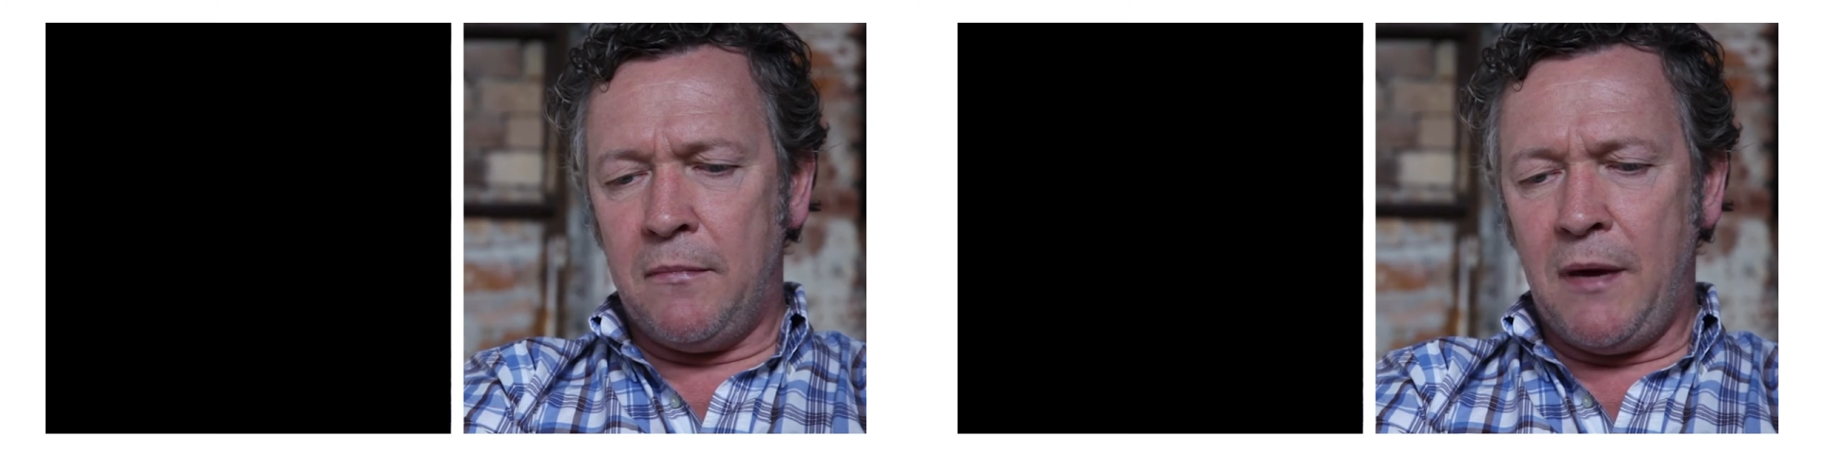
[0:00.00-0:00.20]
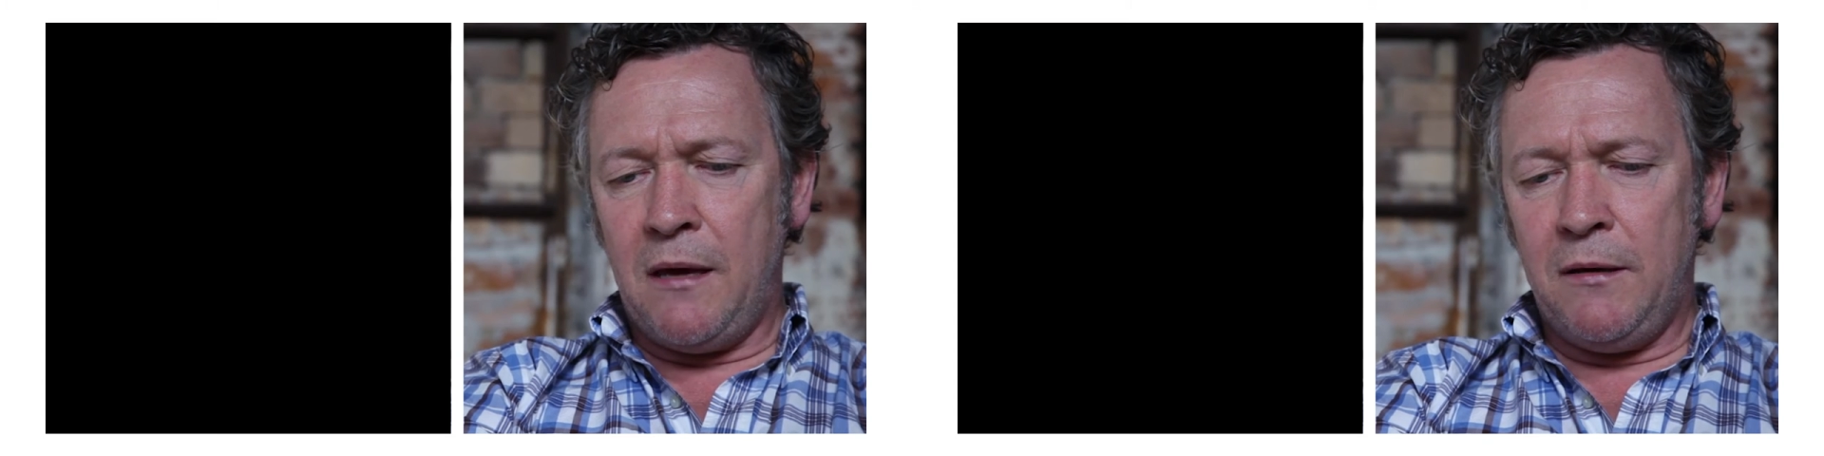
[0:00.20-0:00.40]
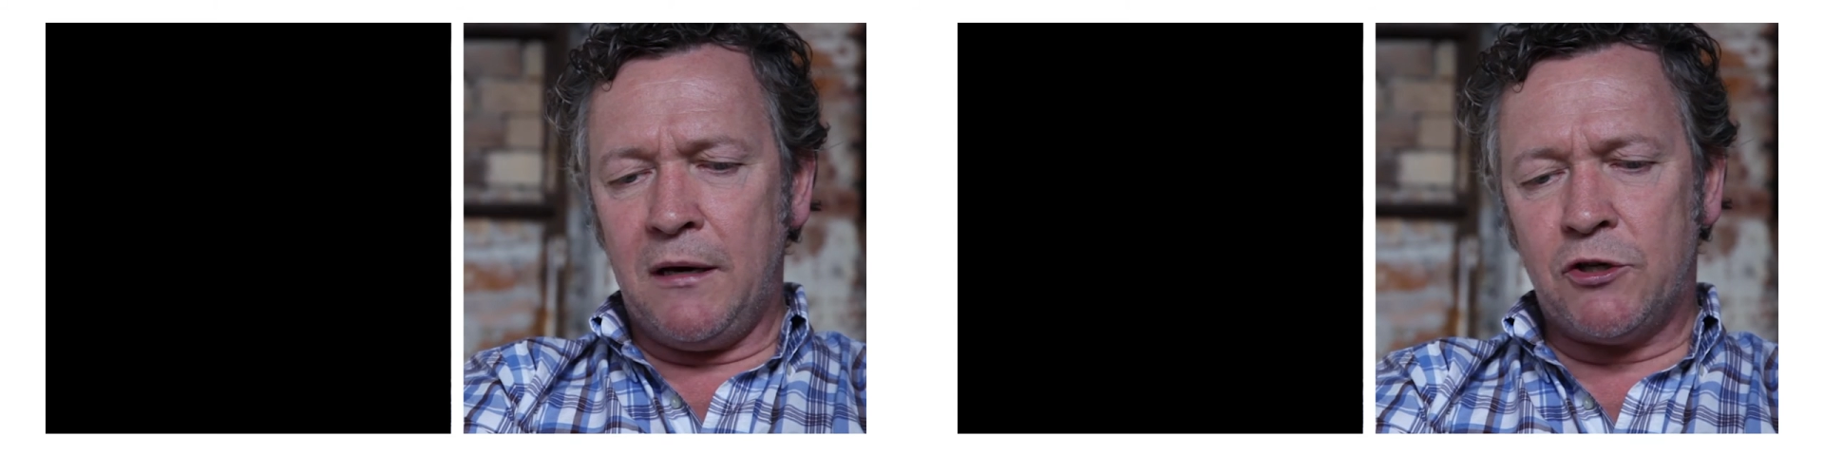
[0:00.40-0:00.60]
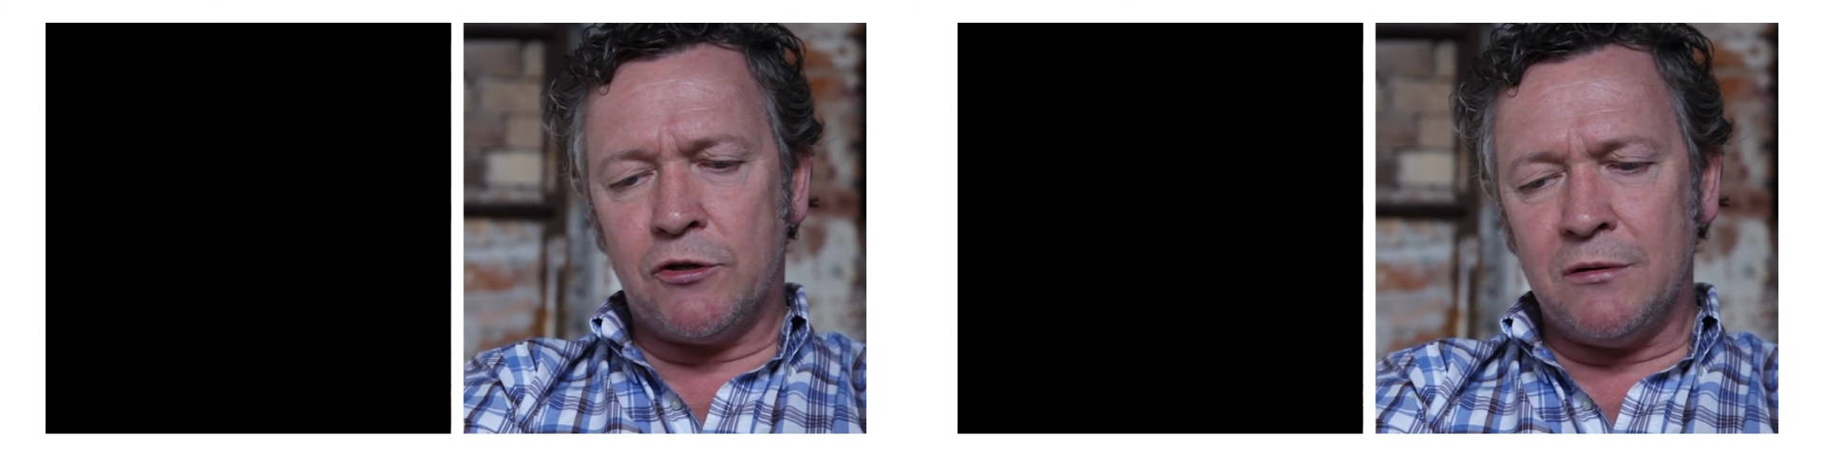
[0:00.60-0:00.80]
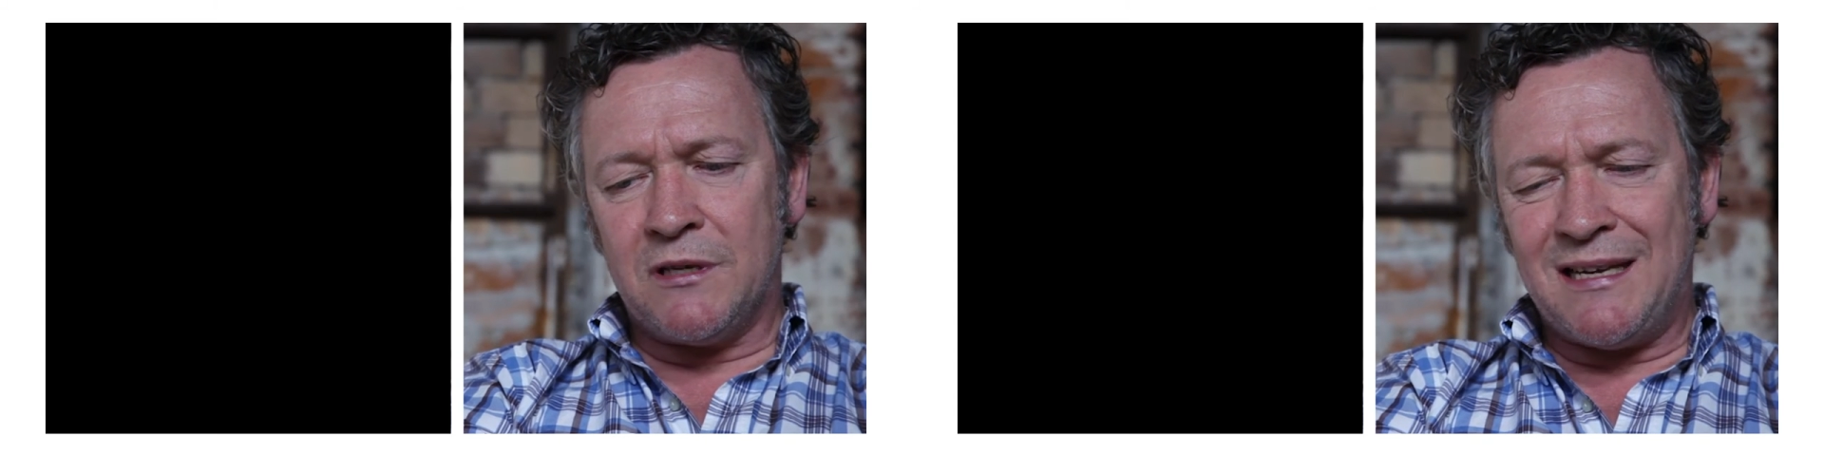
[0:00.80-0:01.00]
maybe I
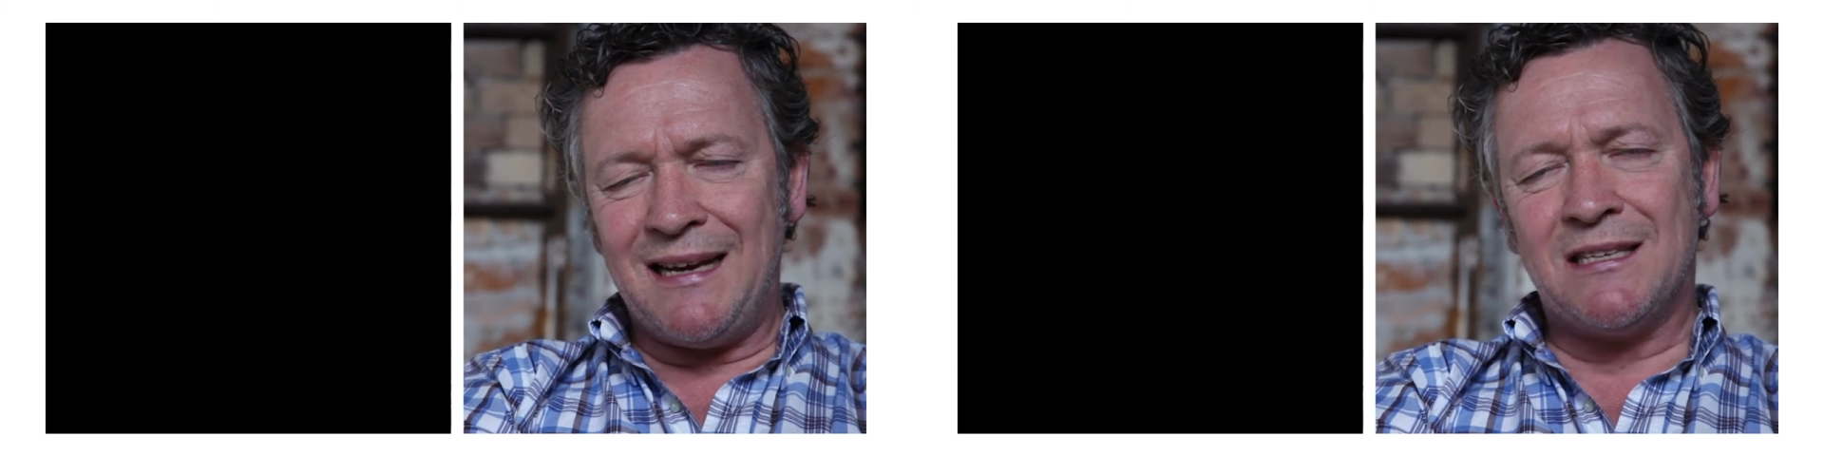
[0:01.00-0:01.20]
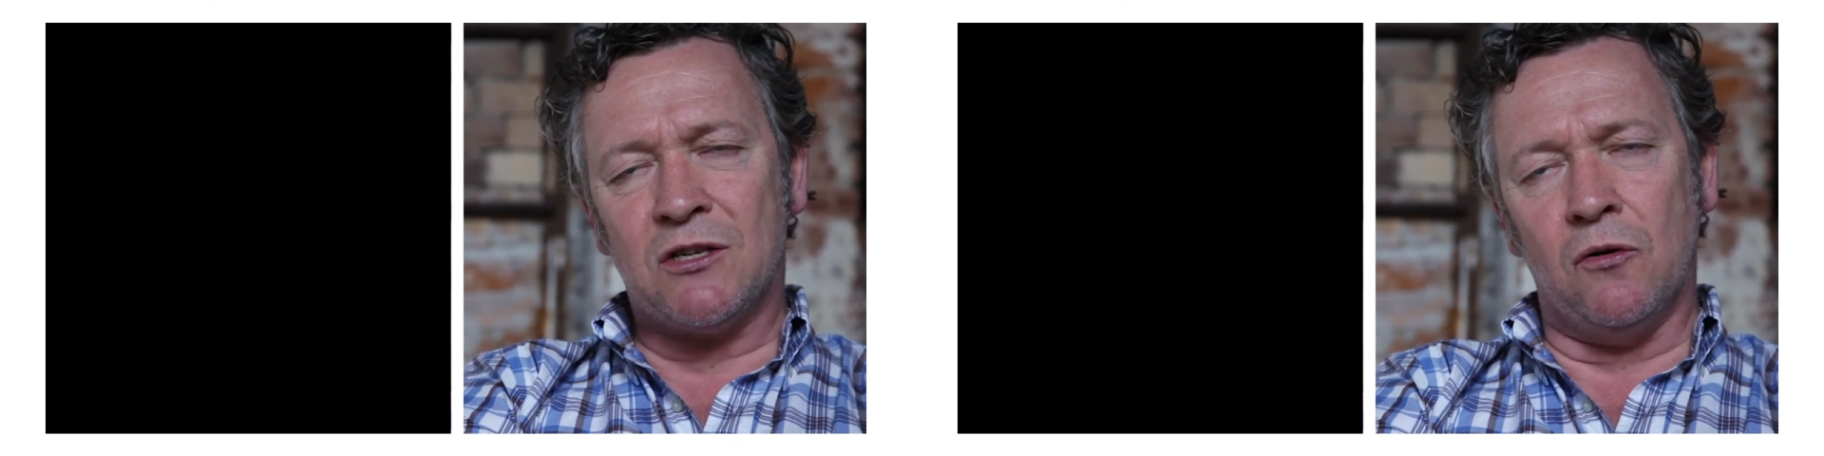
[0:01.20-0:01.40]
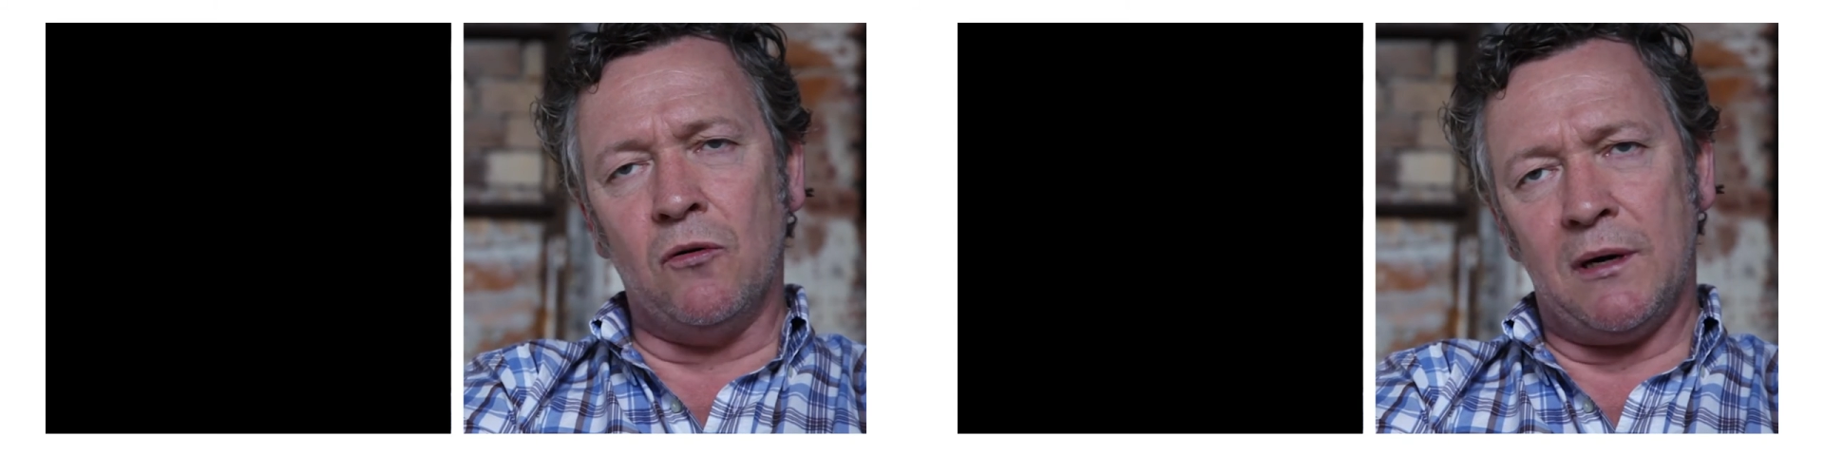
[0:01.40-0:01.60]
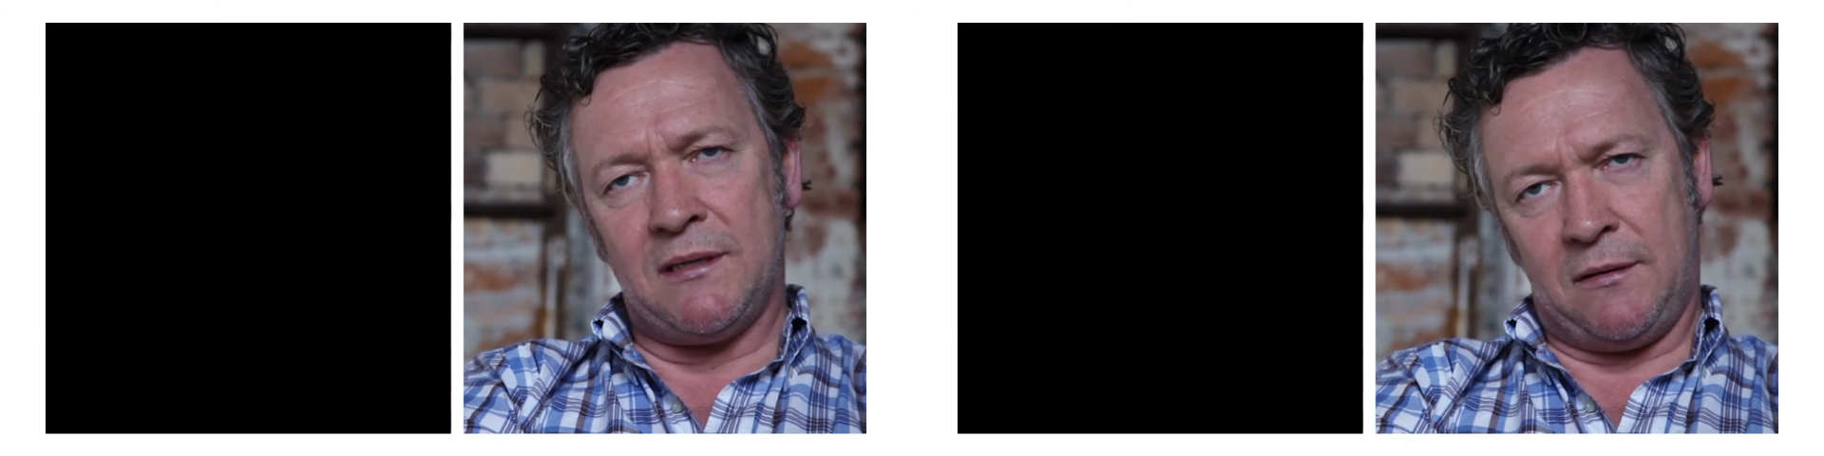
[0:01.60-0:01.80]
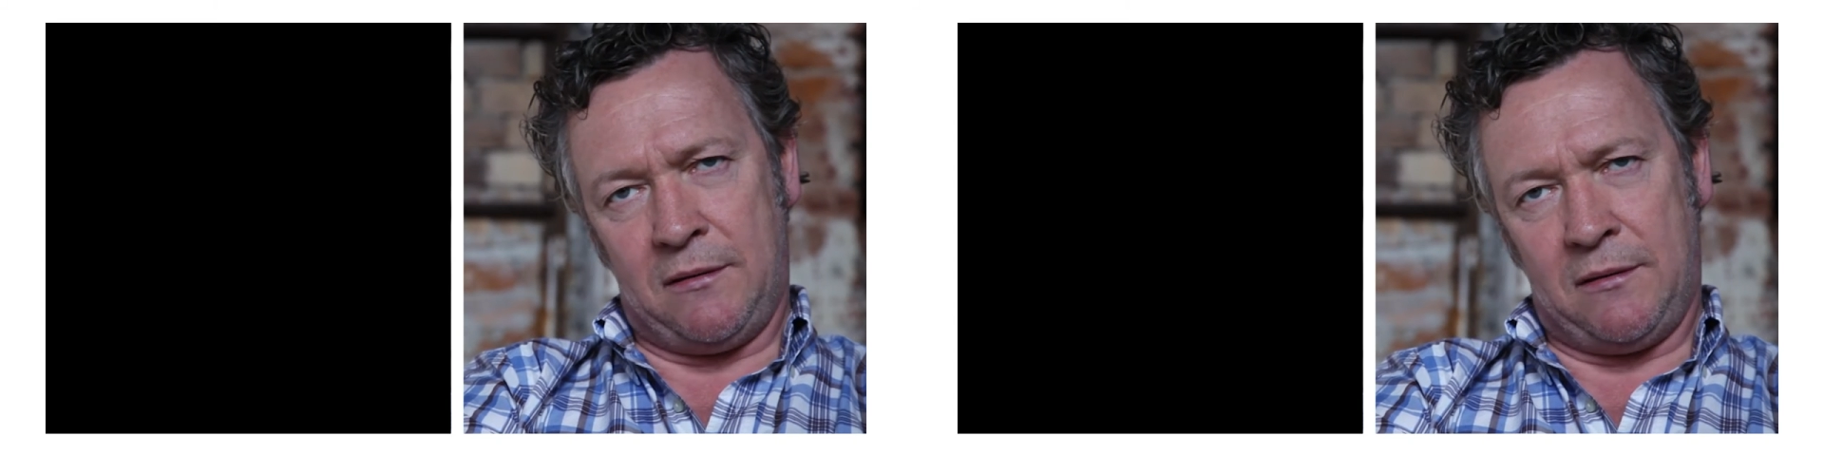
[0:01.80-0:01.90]
shouldn't say so as